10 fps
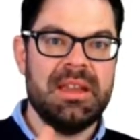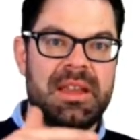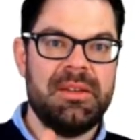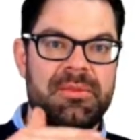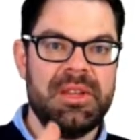
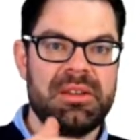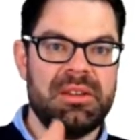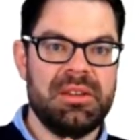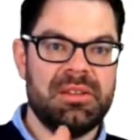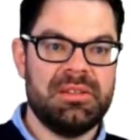
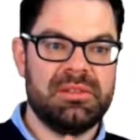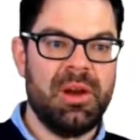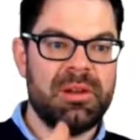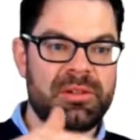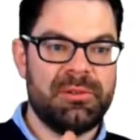every
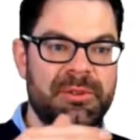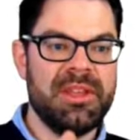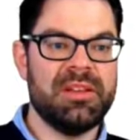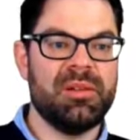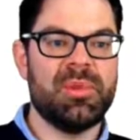dollar of
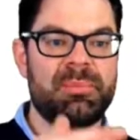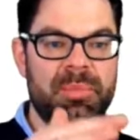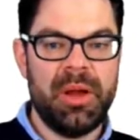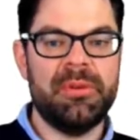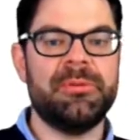income
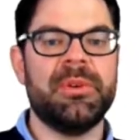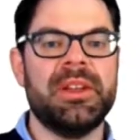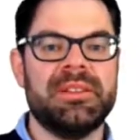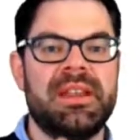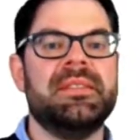above
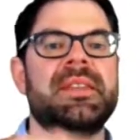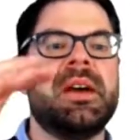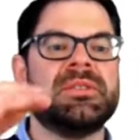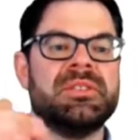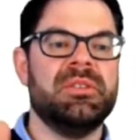
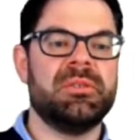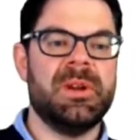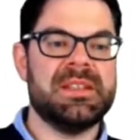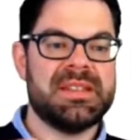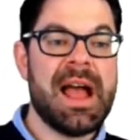10,000
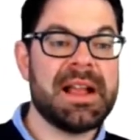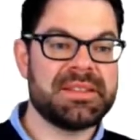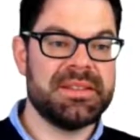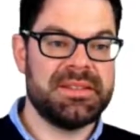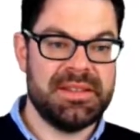euro is
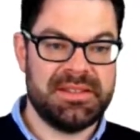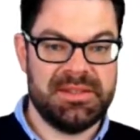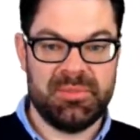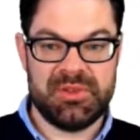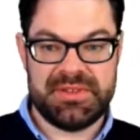taxed at
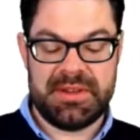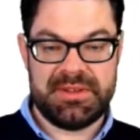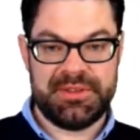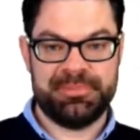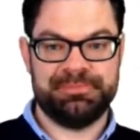60%.